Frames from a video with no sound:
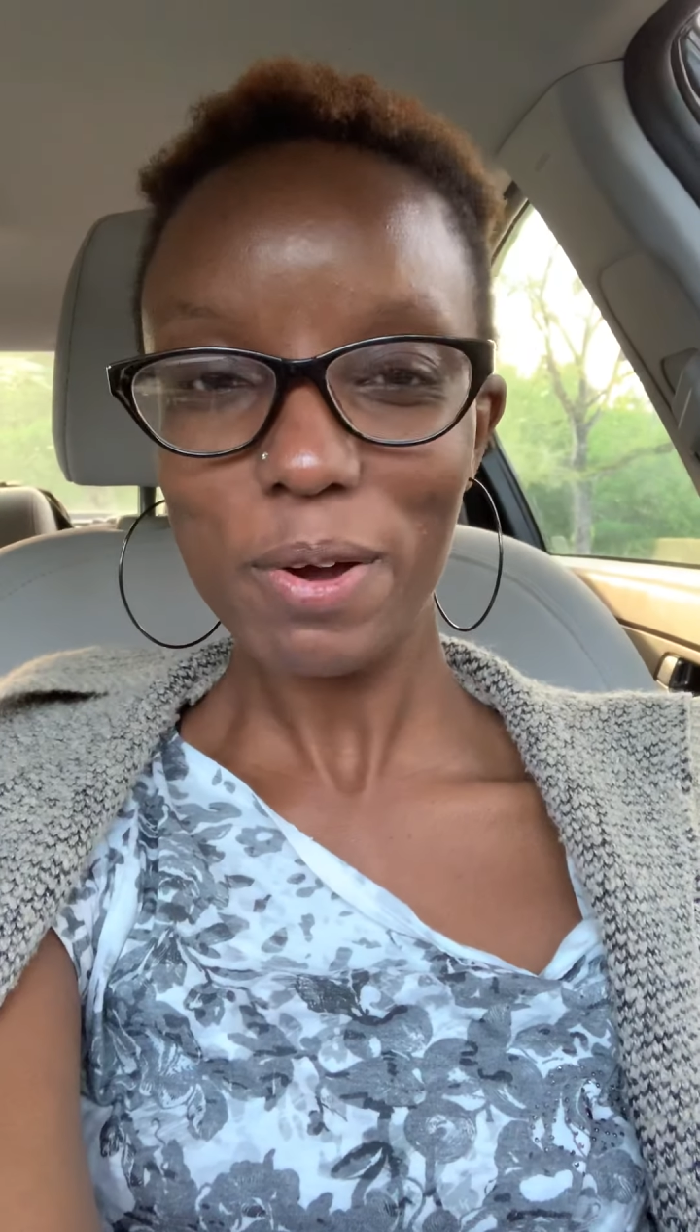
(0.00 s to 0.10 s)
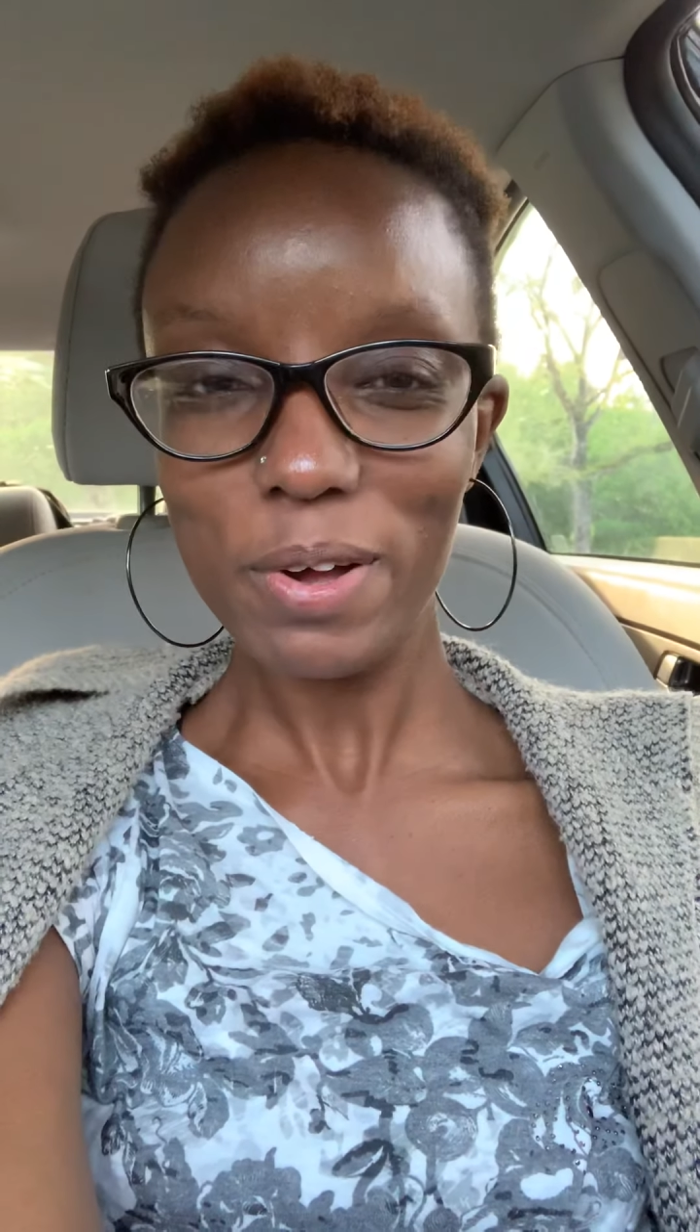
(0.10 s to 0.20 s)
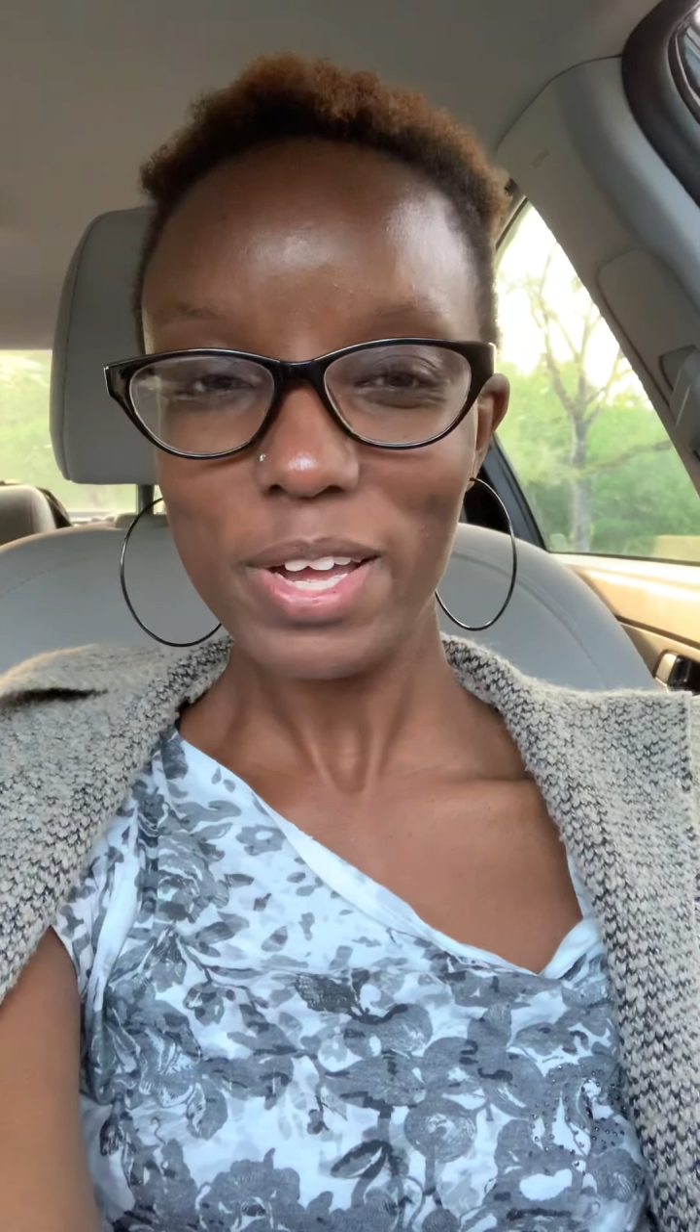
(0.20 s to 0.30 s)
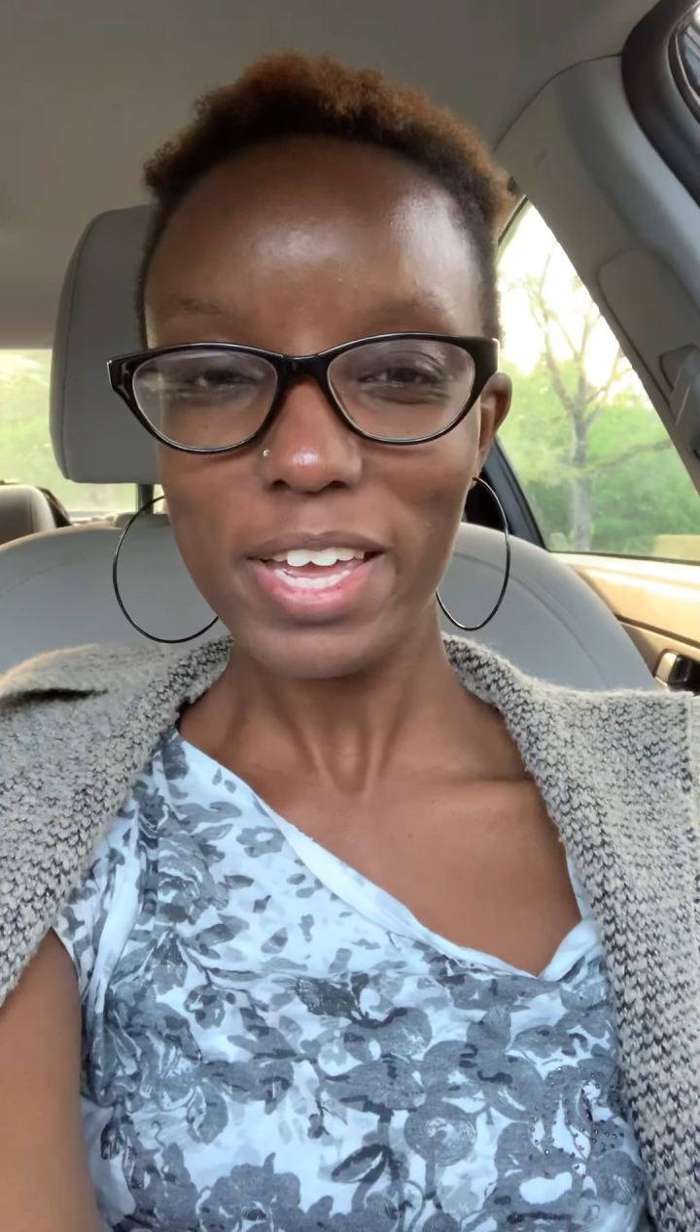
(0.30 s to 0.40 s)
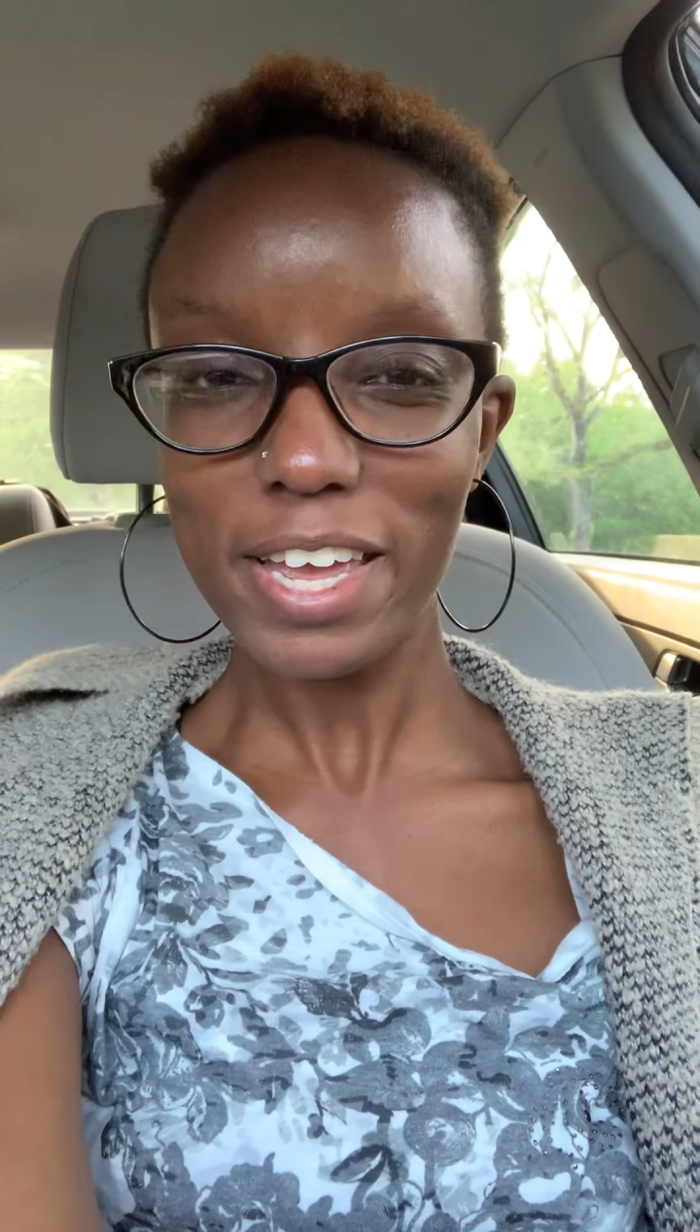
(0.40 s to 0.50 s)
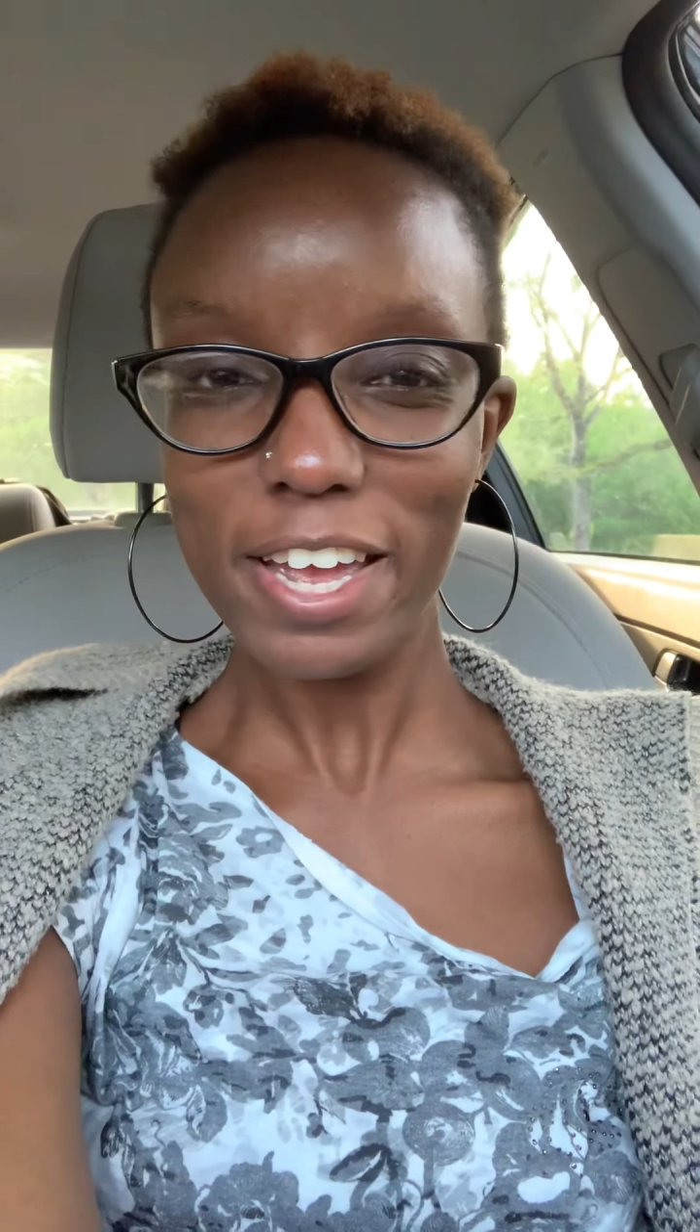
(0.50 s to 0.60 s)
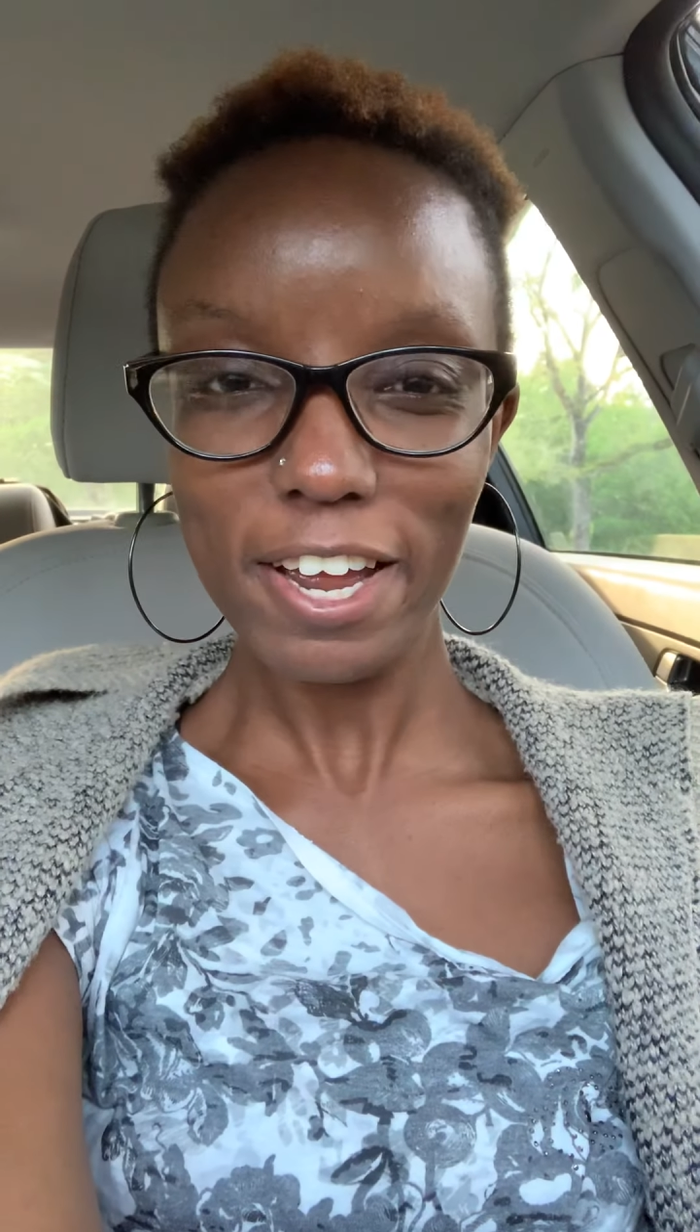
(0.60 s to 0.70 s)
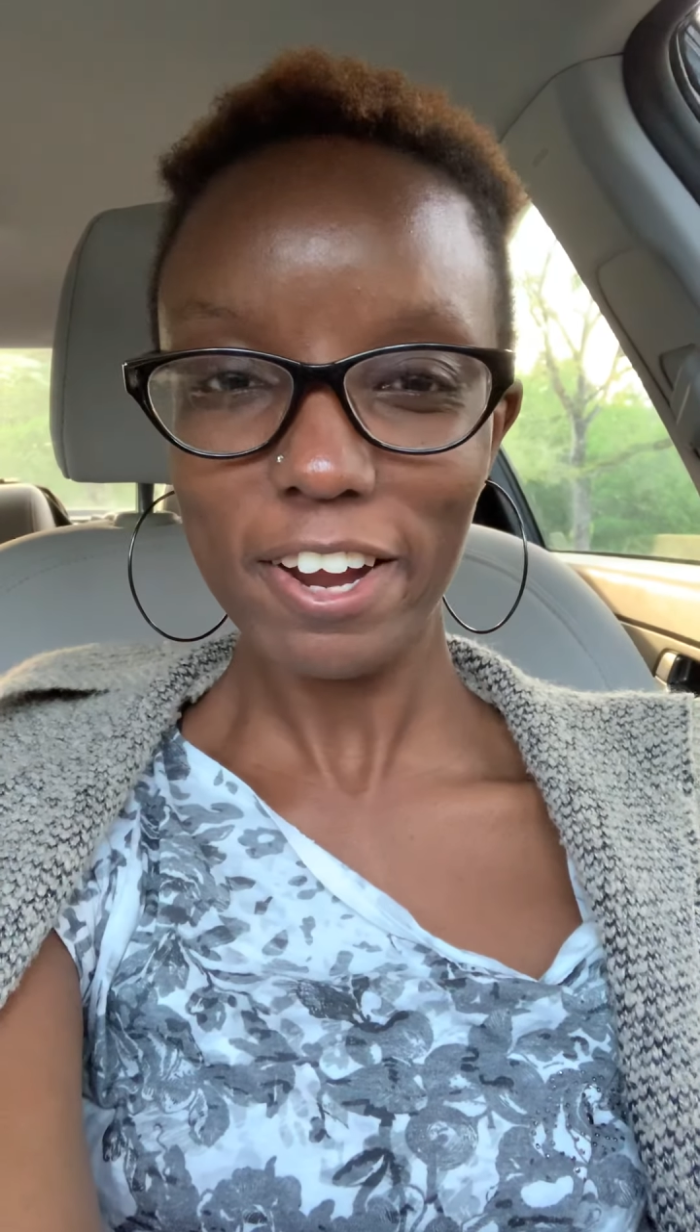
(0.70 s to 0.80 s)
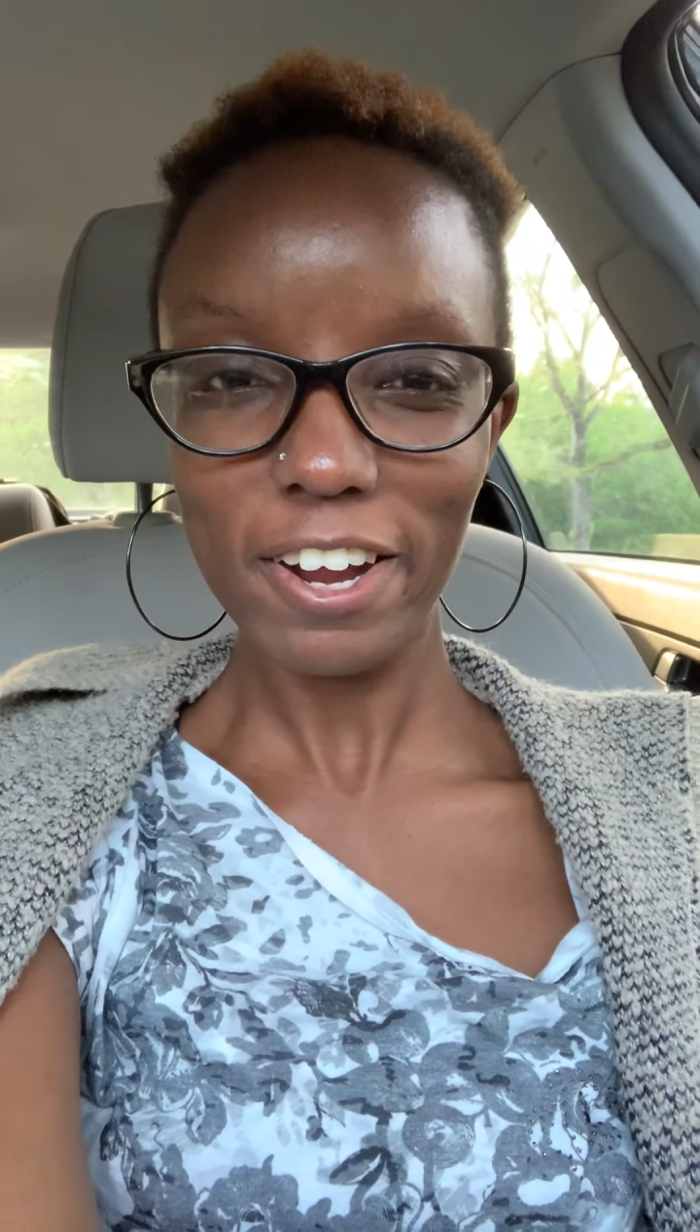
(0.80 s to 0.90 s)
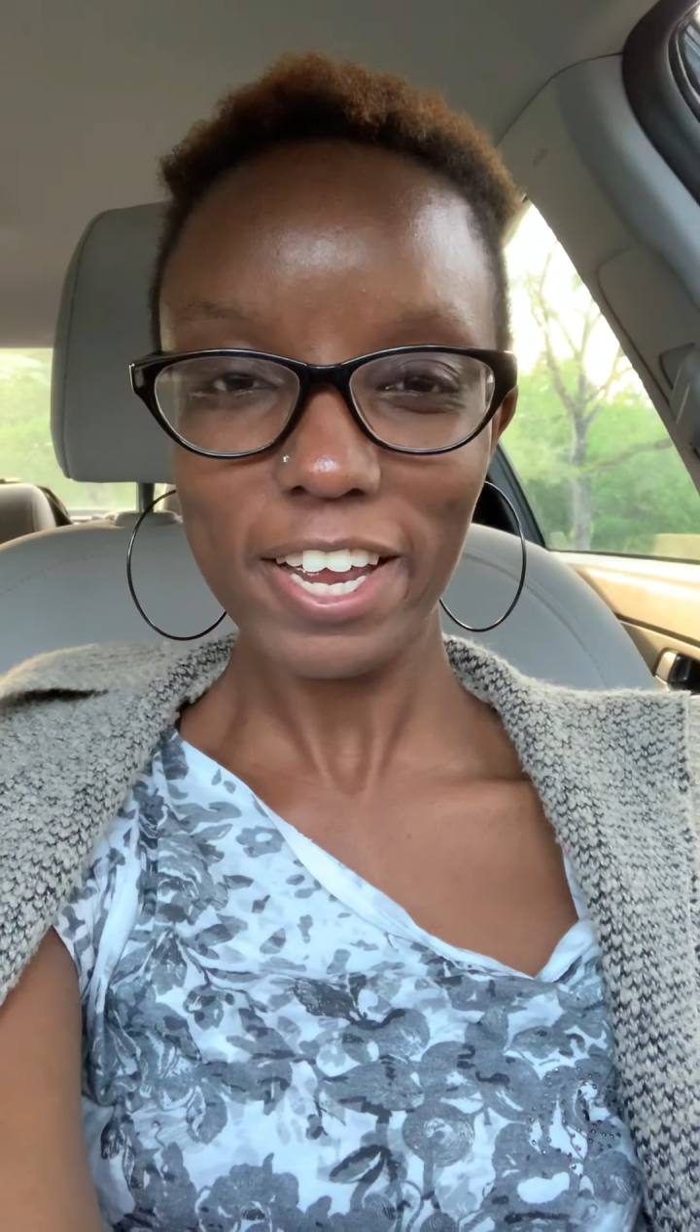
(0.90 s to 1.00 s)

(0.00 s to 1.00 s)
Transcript: on here